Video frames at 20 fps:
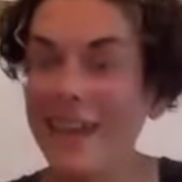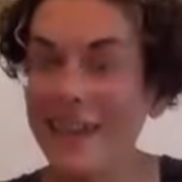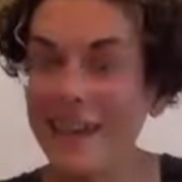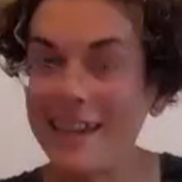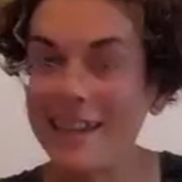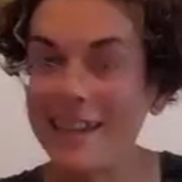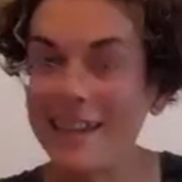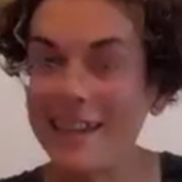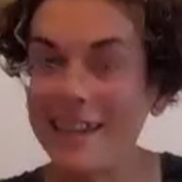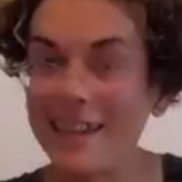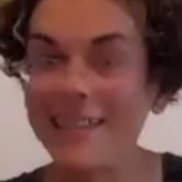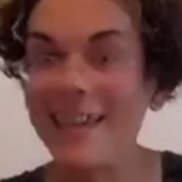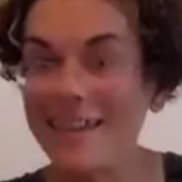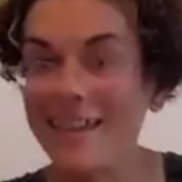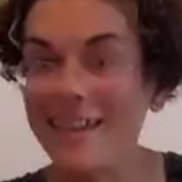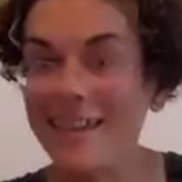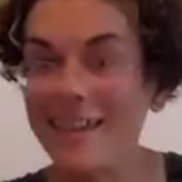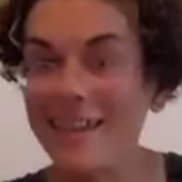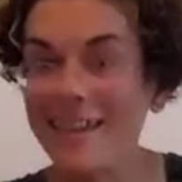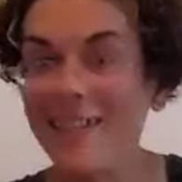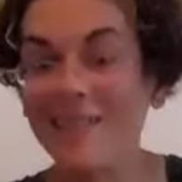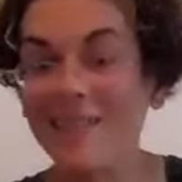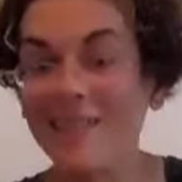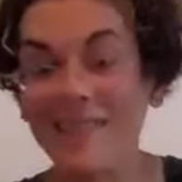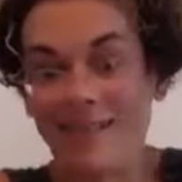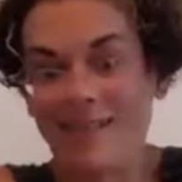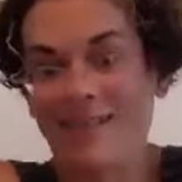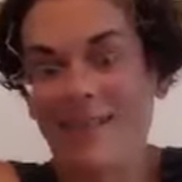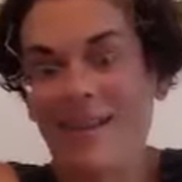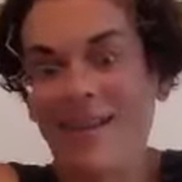Yes and no.
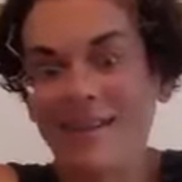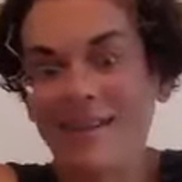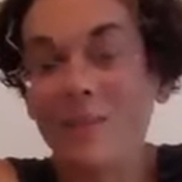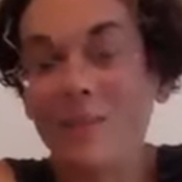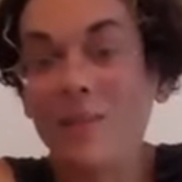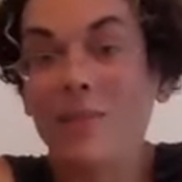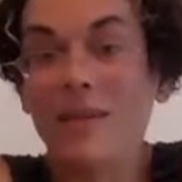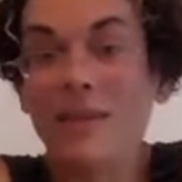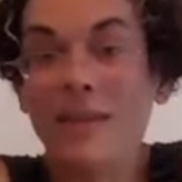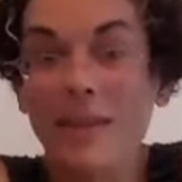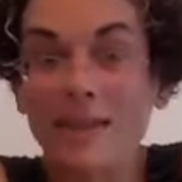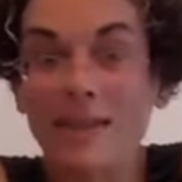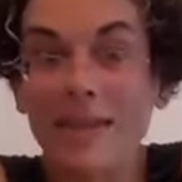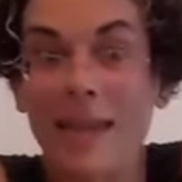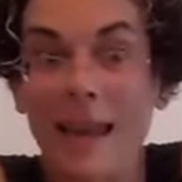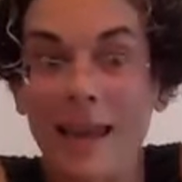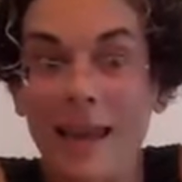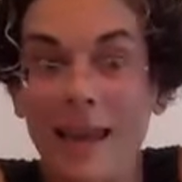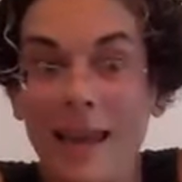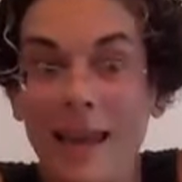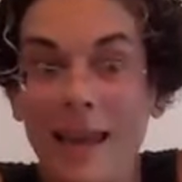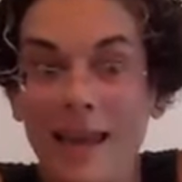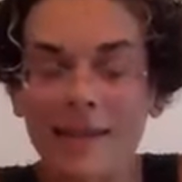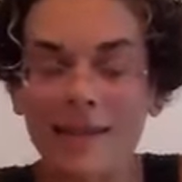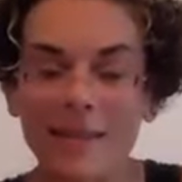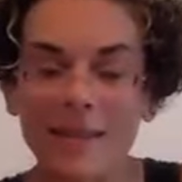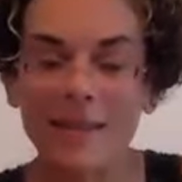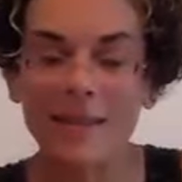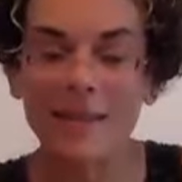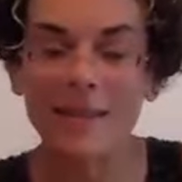Like, yes, yes
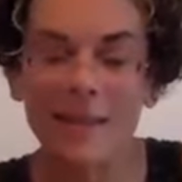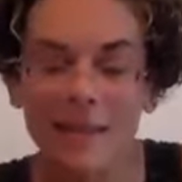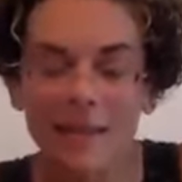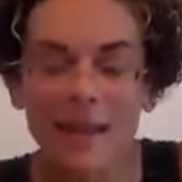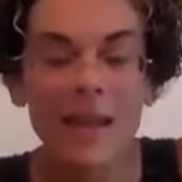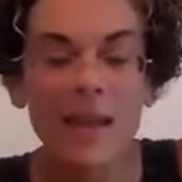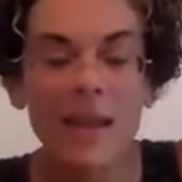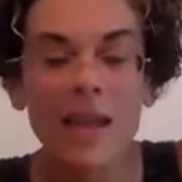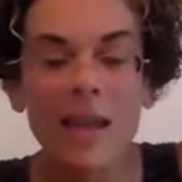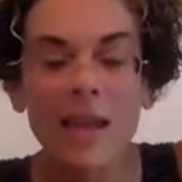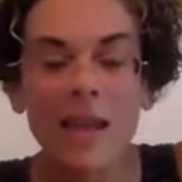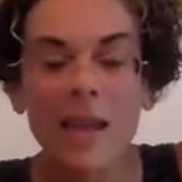and. Like,